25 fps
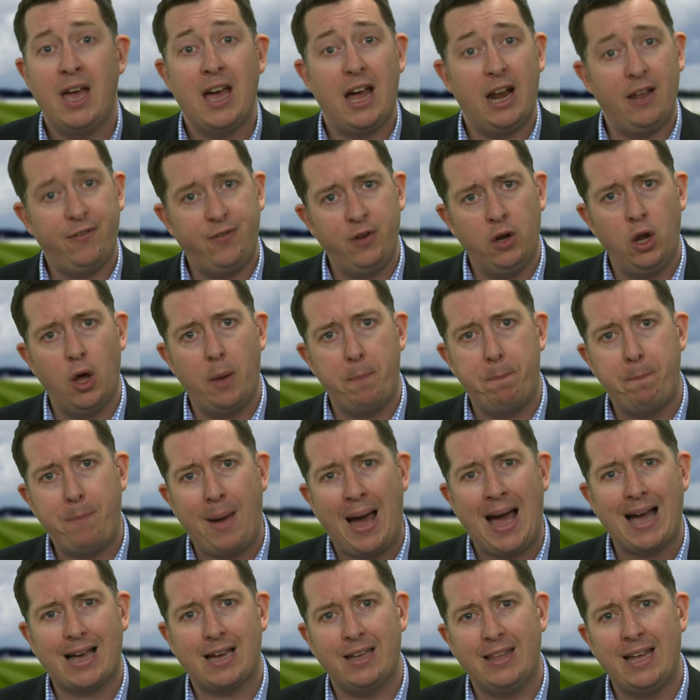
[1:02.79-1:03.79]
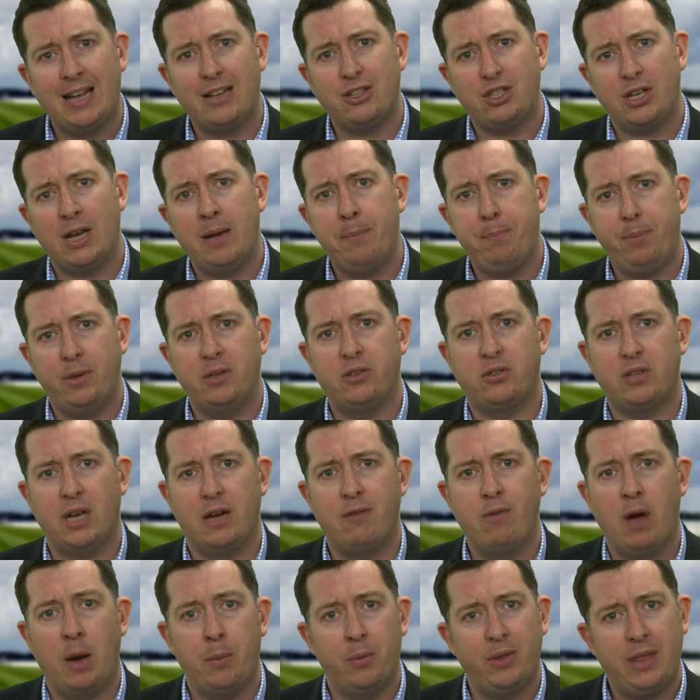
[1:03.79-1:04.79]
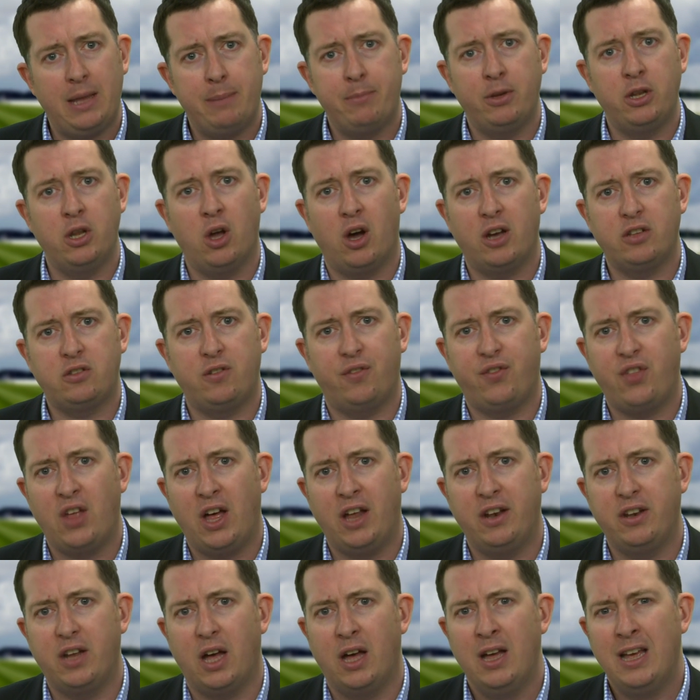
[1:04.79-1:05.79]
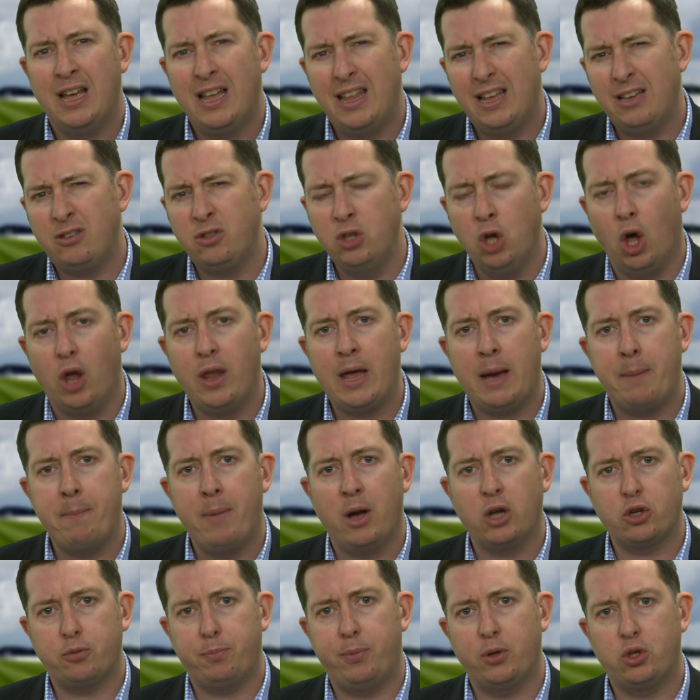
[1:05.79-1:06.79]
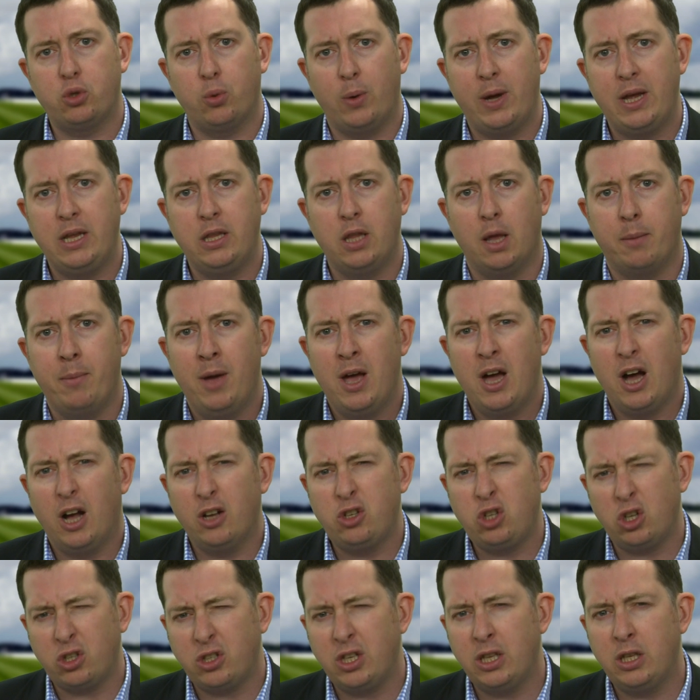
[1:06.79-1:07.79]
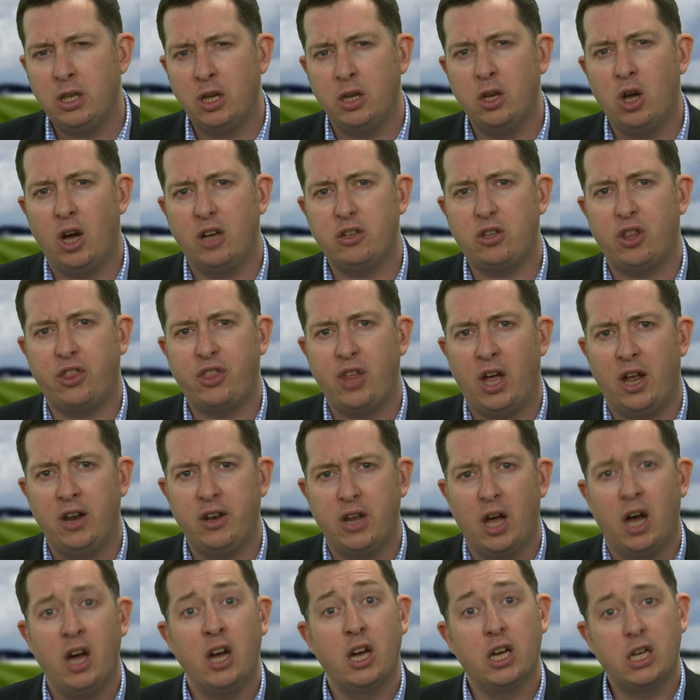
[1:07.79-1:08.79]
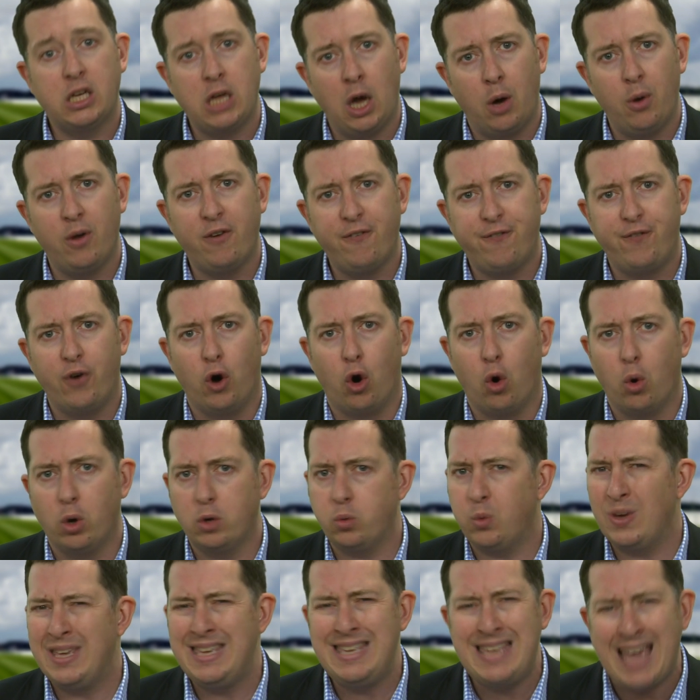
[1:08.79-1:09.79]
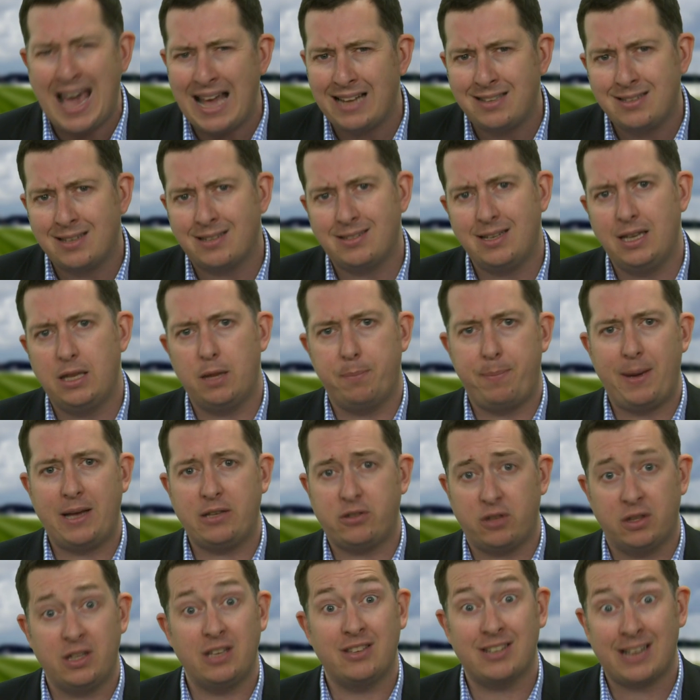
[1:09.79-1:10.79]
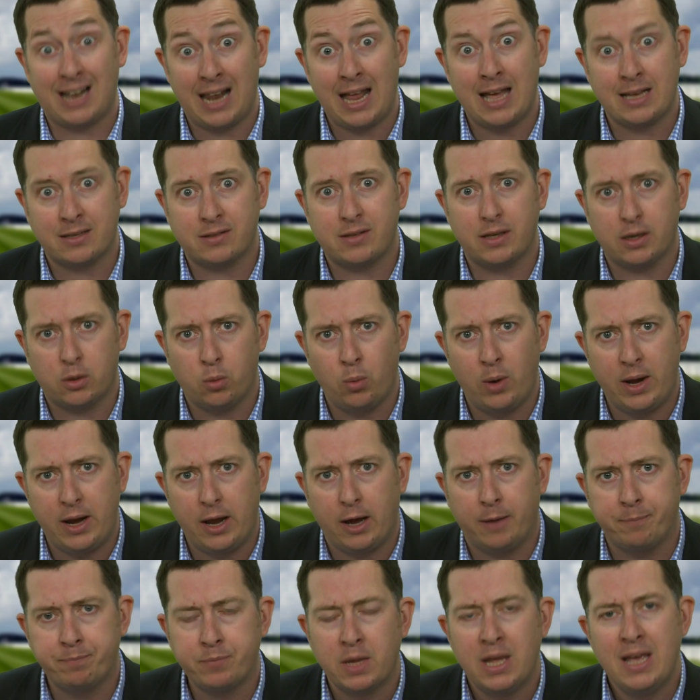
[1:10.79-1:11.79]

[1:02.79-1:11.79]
And if you look back at that Champions Day run with him and Night of Thunder, there's not that much between them. I just think the Night of Thunder, going forward, we're yet to see the best of this classic winner.